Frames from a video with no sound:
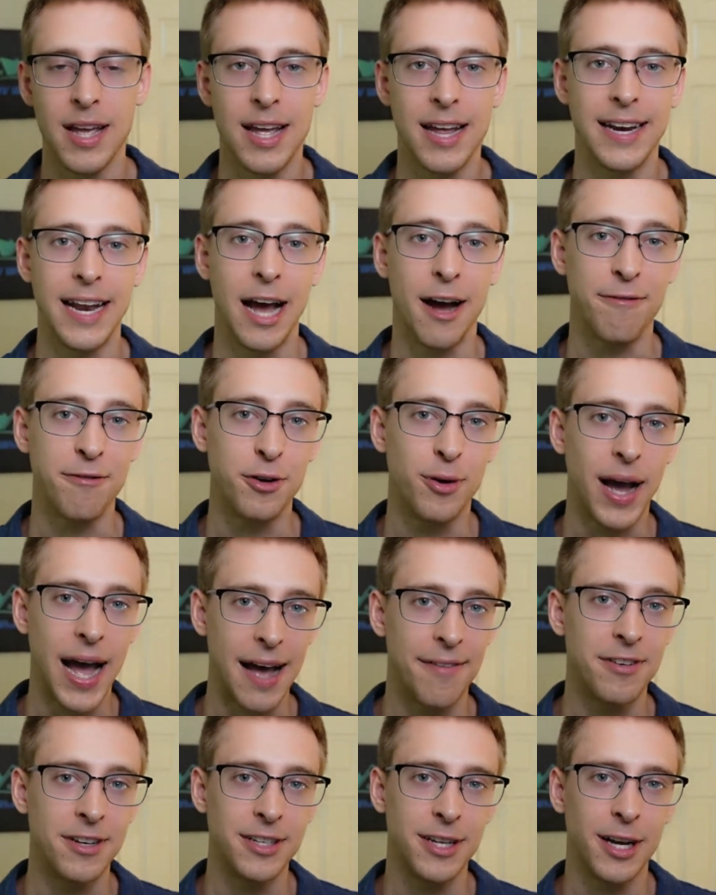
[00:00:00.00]
Now, if you
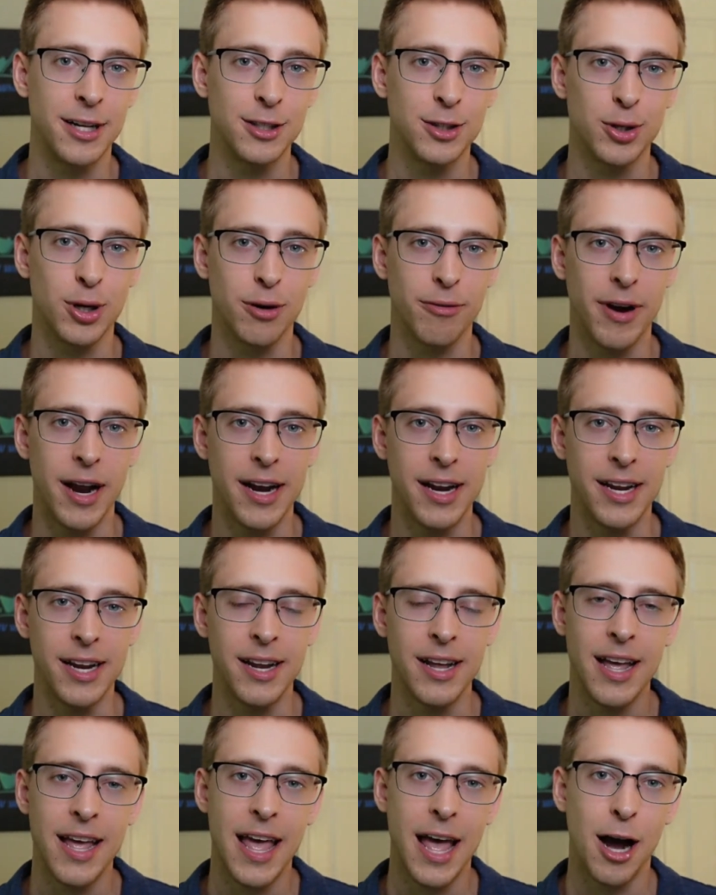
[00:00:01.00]
haven't done so
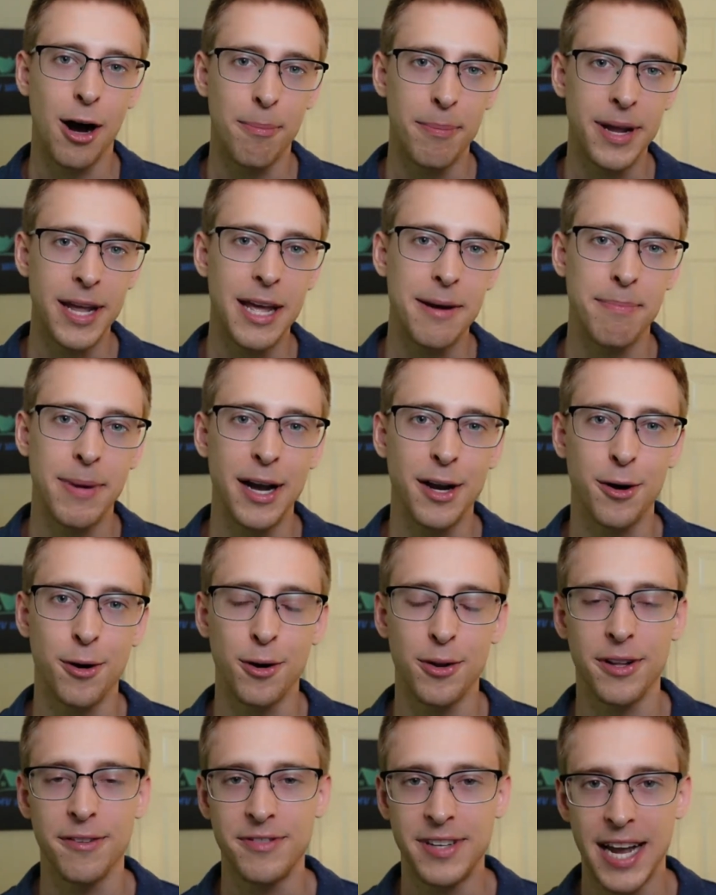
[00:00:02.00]
already, help me hit my
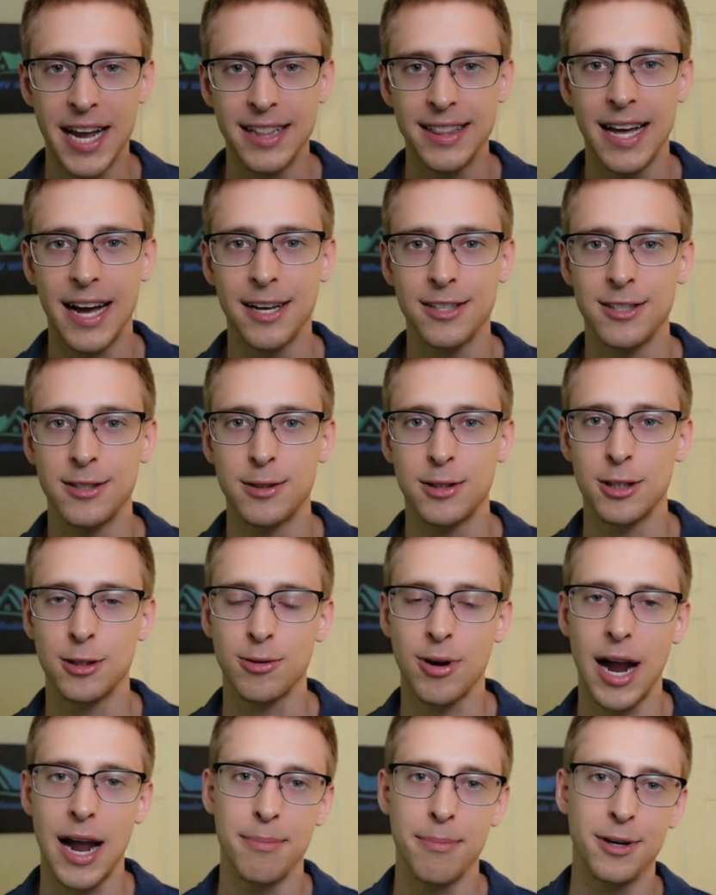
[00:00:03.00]
goal of 10,000
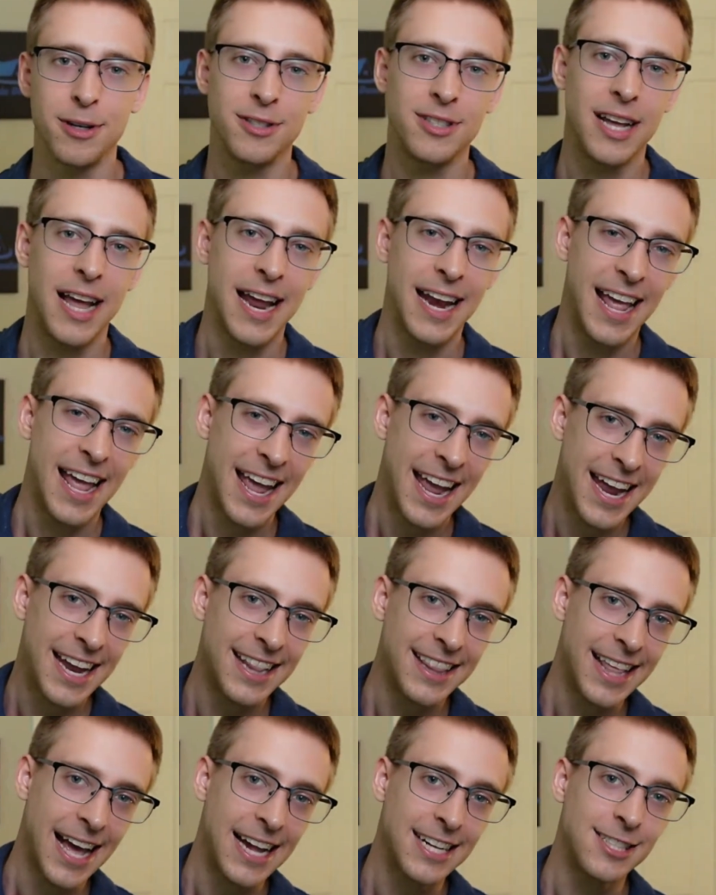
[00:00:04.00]
subscribers and
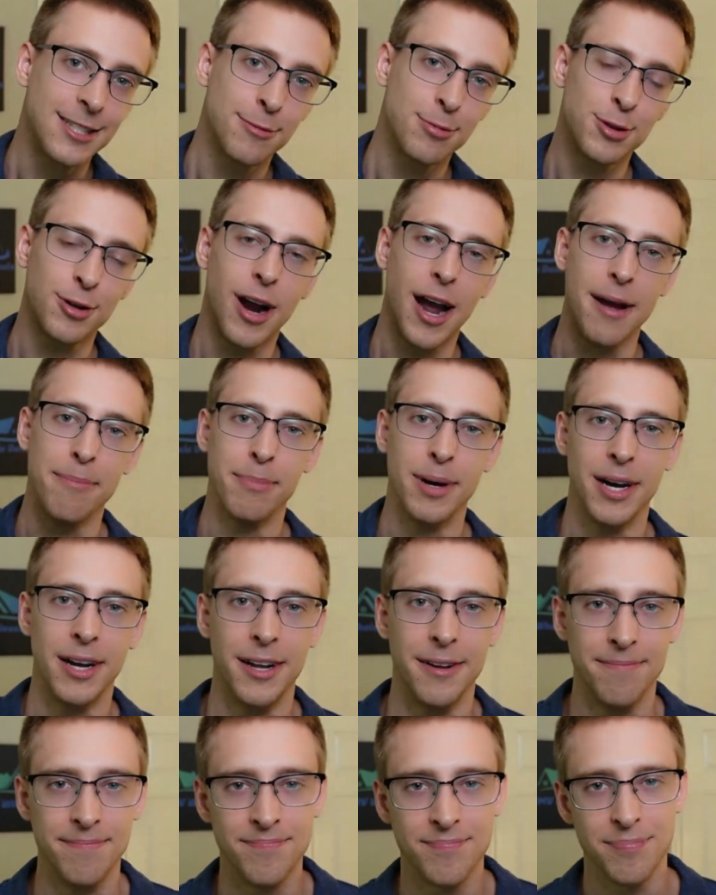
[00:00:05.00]
hit that subscribe
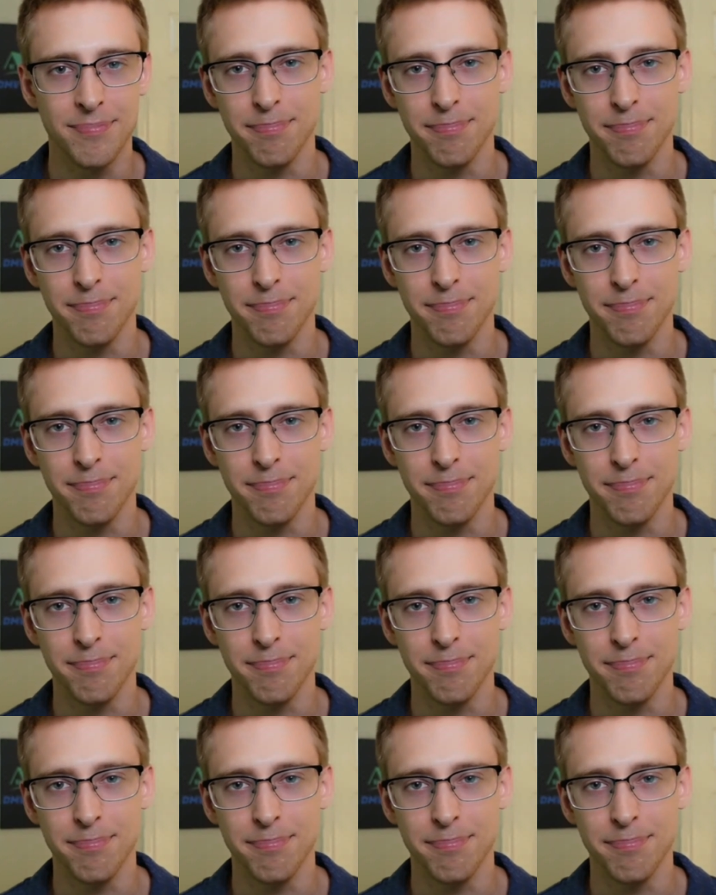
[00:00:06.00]
button.